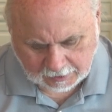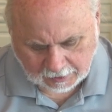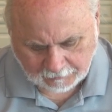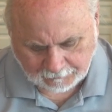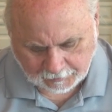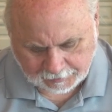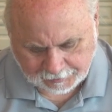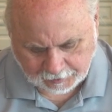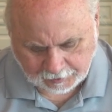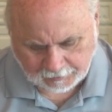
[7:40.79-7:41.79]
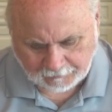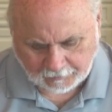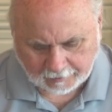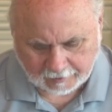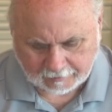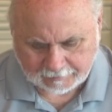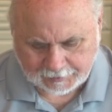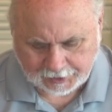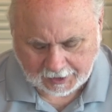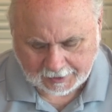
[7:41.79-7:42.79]
in verse 34 of
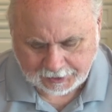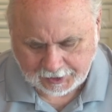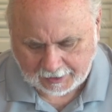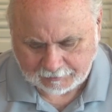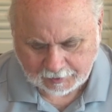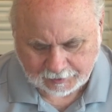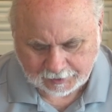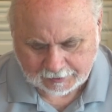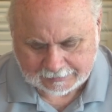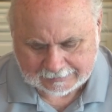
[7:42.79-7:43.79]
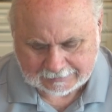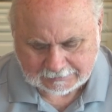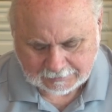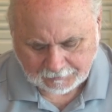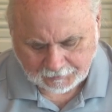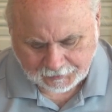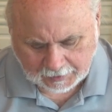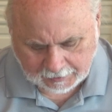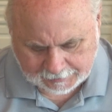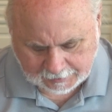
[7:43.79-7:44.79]
John chapter 13,
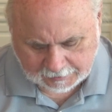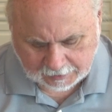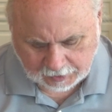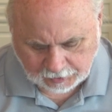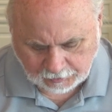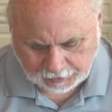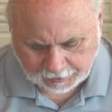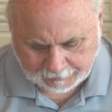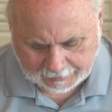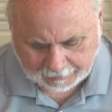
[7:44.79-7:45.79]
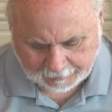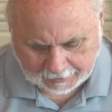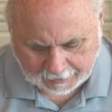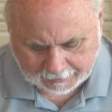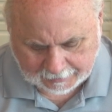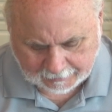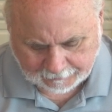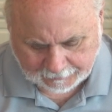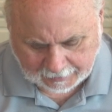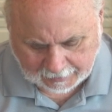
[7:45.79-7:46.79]
he says, a new commandment I
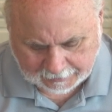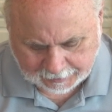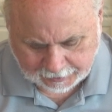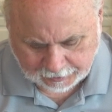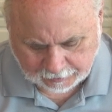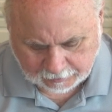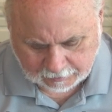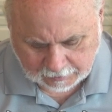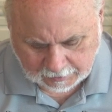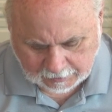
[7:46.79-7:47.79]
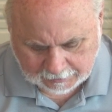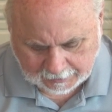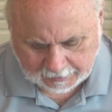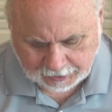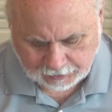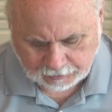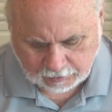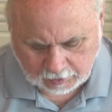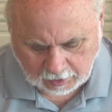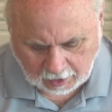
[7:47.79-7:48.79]
give unto you, that
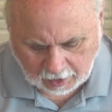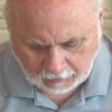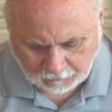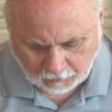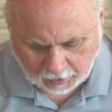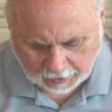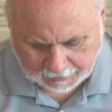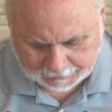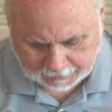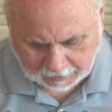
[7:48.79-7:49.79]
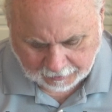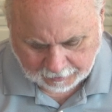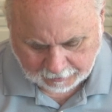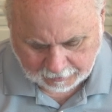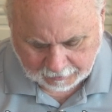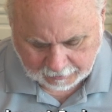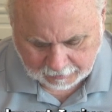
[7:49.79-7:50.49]
you love one another